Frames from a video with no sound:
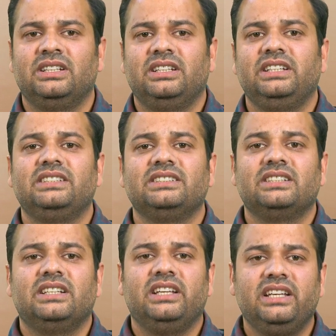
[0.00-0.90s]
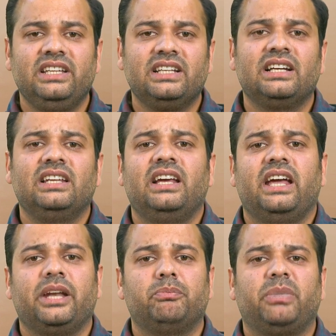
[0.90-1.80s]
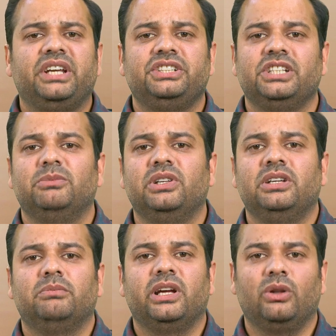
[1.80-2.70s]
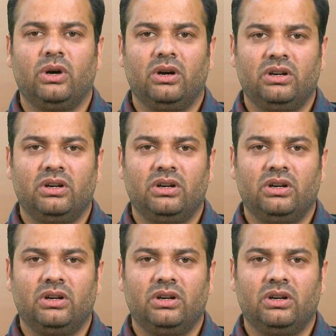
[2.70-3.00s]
it is illegal and punishable by law.